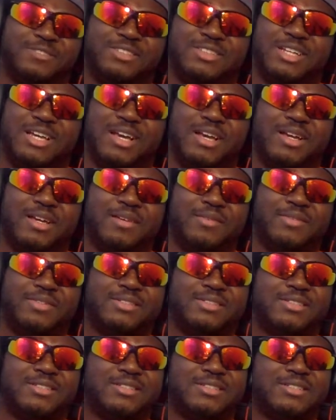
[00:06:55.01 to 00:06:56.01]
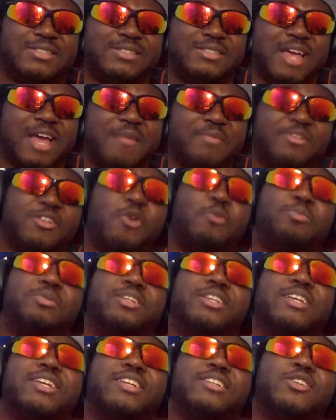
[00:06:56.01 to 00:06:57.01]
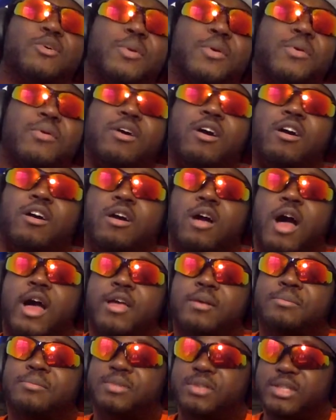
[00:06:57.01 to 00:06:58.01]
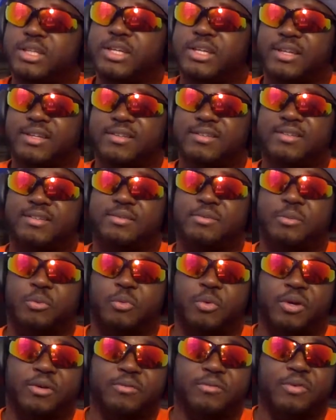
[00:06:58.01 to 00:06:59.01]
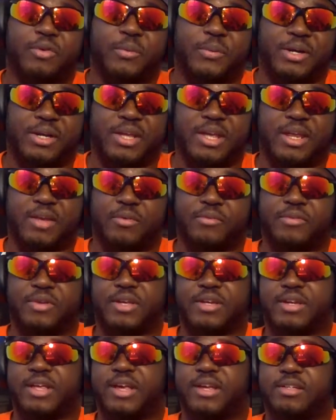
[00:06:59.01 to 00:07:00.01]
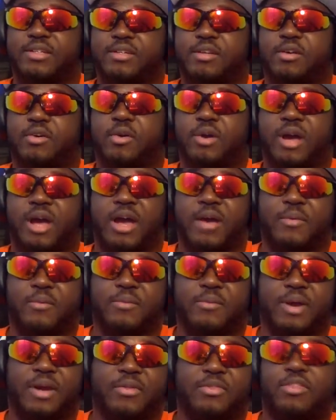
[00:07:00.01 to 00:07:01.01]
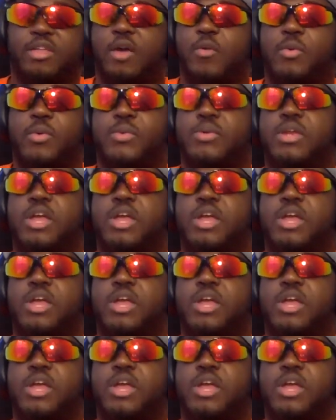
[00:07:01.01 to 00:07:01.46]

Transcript: I'm so pleased, don't get me wrong. I am pleased with what we're getting with Index. You know, I thought we would